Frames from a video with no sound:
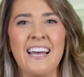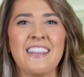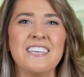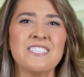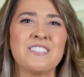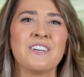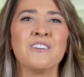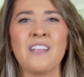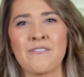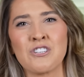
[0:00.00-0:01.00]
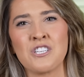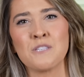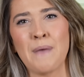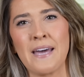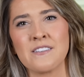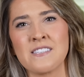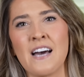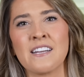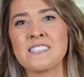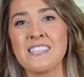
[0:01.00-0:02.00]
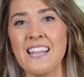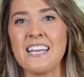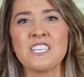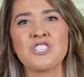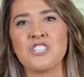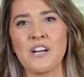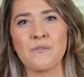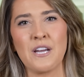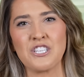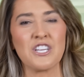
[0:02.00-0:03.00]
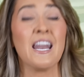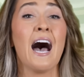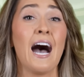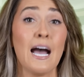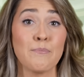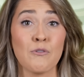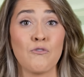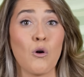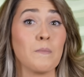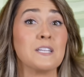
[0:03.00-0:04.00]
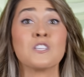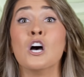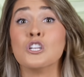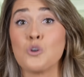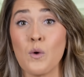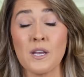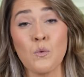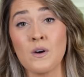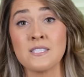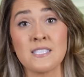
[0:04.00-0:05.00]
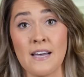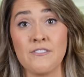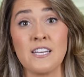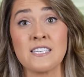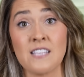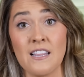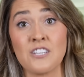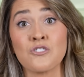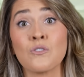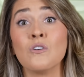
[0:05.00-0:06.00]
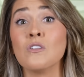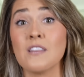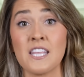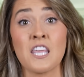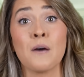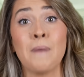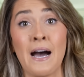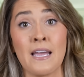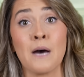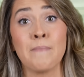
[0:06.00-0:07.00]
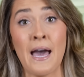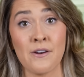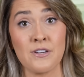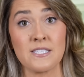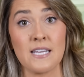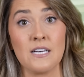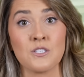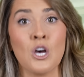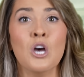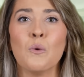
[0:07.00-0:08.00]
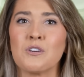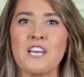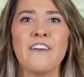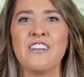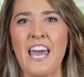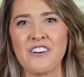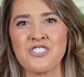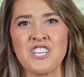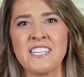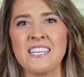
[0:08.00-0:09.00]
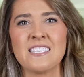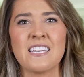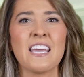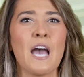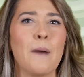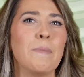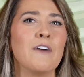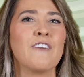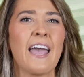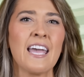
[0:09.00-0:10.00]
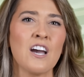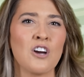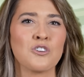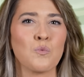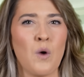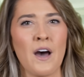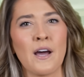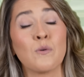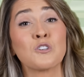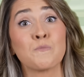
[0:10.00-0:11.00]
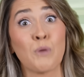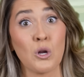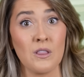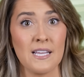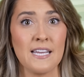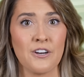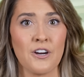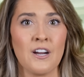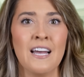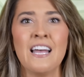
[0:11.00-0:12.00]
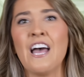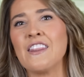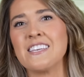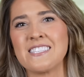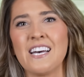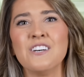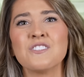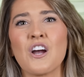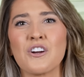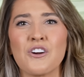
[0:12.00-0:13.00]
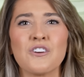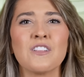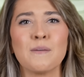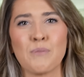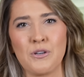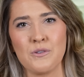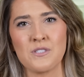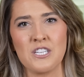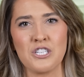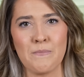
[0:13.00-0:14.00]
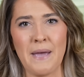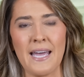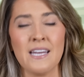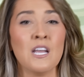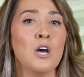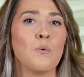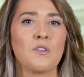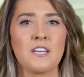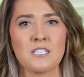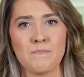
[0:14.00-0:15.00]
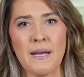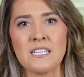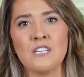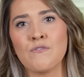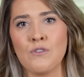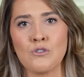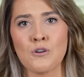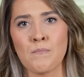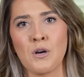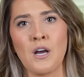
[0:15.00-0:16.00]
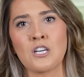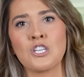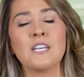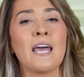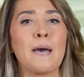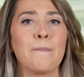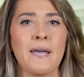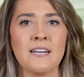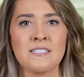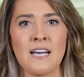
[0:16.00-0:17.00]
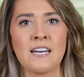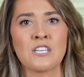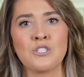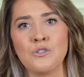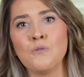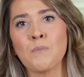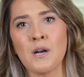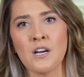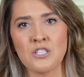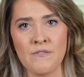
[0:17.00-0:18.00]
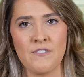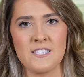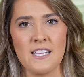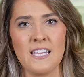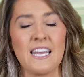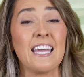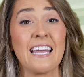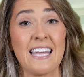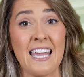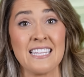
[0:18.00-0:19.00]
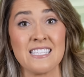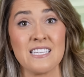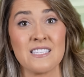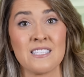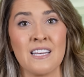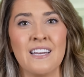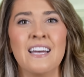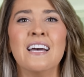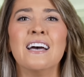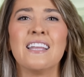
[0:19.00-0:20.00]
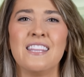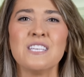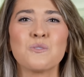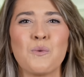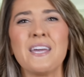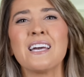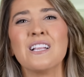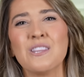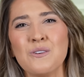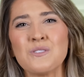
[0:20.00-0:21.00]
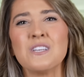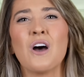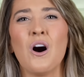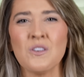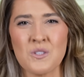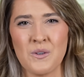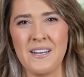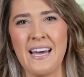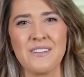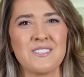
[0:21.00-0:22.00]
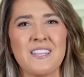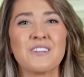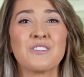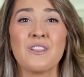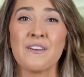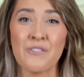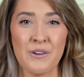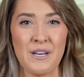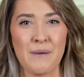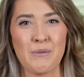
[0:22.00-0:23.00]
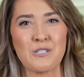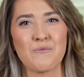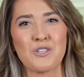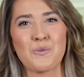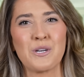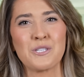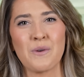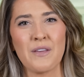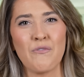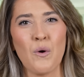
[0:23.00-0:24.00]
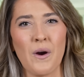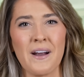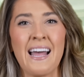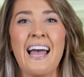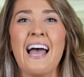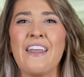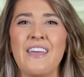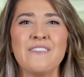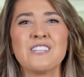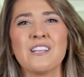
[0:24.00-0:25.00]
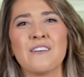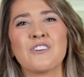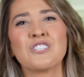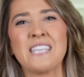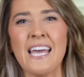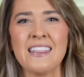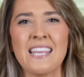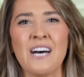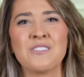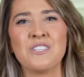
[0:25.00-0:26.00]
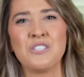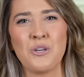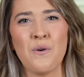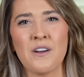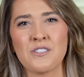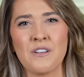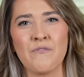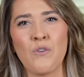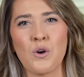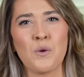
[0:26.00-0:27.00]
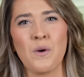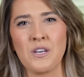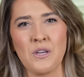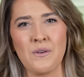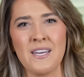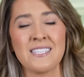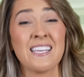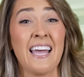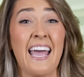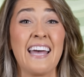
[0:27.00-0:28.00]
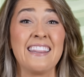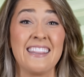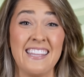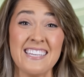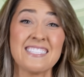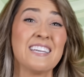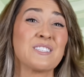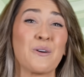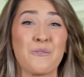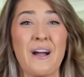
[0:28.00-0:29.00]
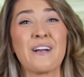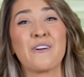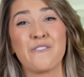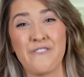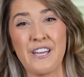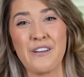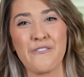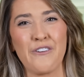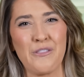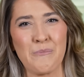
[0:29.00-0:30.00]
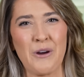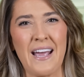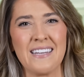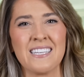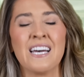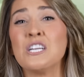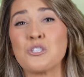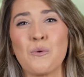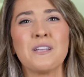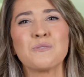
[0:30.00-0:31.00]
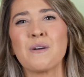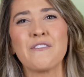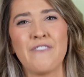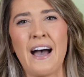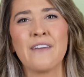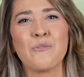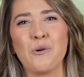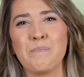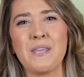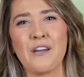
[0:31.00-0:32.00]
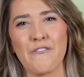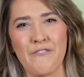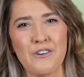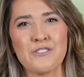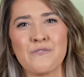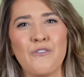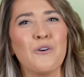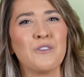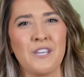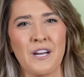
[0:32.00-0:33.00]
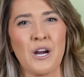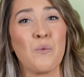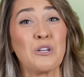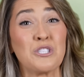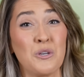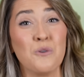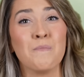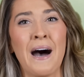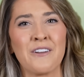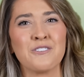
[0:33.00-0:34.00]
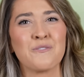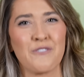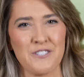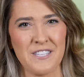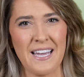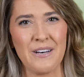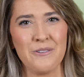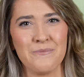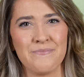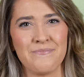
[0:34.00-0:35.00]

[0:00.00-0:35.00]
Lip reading: This deal leverages Panasonic's latest generation high-performance 2170 cylindrical lithium-ion battery cells, which have an energy density above 800 watt-hours per liter. The cells are currently produced in Japan, with expected future production at Panasonic's new production facility in Kansas. This week, Lucid also announced their delivery numbers for 2024. They've delivered 10,241 units, and this is a record figure for the brand. 2025 will be their first full year with two models for sale.